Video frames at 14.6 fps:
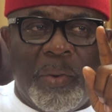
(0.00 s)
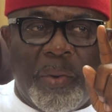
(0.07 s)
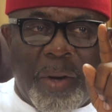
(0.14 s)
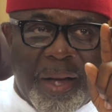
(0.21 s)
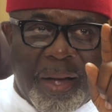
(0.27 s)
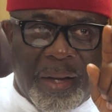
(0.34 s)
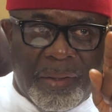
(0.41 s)
you
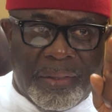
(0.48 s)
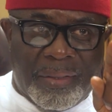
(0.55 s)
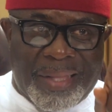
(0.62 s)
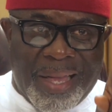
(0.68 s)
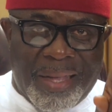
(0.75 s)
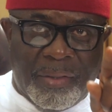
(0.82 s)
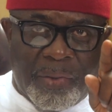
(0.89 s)

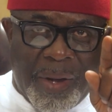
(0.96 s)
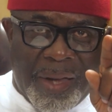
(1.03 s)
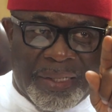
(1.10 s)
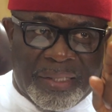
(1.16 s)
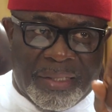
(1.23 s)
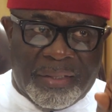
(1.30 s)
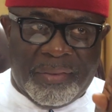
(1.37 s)
tend to
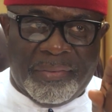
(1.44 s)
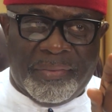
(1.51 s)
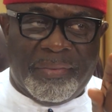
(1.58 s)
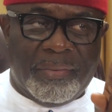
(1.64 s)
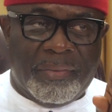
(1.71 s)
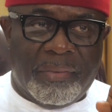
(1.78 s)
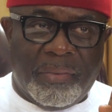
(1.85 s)
achieve
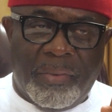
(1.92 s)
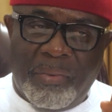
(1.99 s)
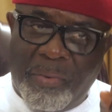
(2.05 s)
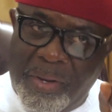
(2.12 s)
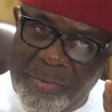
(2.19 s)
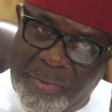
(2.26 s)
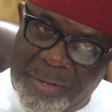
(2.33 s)

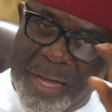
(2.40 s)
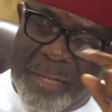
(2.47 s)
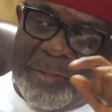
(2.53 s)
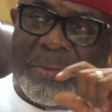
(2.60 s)
when you get